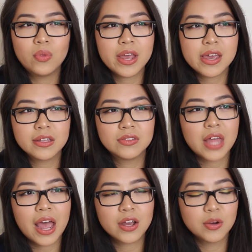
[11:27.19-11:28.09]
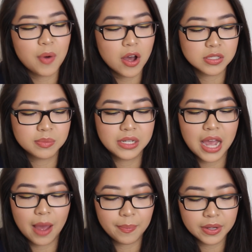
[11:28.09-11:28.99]
like that could possibly
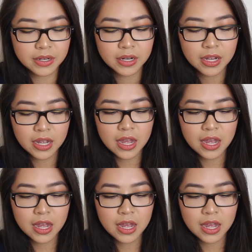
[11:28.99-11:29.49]
happen.